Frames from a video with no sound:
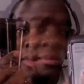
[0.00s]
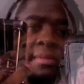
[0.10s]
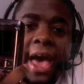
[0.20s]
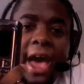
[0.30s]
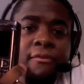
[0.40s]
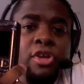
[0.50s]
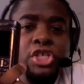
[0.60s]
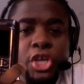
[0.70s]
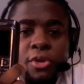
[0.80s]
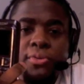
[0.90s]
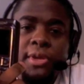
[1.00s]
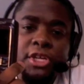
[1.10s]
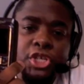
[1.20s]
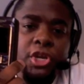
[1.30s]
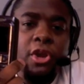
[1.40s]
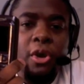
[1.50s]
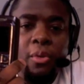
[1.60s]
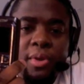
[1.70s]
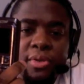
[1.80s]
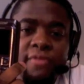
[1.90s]
Since average usage,
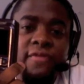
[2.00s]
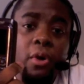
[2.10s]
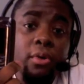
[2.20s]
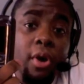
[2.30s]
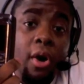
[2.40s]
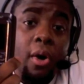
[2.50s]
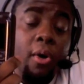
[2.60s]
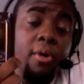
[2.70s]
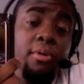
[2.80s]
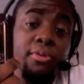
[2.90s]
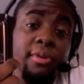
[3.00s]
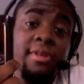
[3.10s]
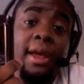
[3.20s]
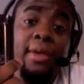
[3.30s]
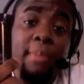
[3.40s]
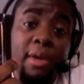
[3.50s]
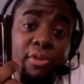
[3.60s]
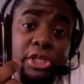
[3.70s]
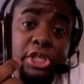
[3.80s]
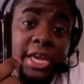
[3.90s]
with phone calls and text
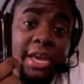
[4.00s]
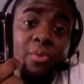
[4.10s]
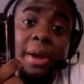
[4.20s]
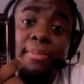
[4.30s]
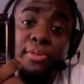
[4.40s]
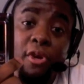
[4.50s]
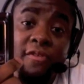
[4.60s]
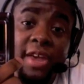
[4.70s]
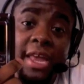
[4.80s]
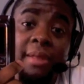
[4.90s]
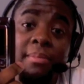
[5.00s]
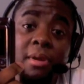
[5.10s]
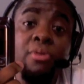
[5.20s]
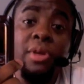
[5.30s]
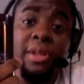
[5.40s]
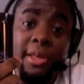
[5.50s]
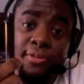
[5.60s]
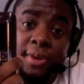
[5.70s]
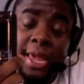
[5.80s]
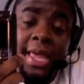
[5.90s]
messaging and web surfing and music
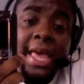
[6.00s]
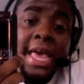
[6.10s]
listening,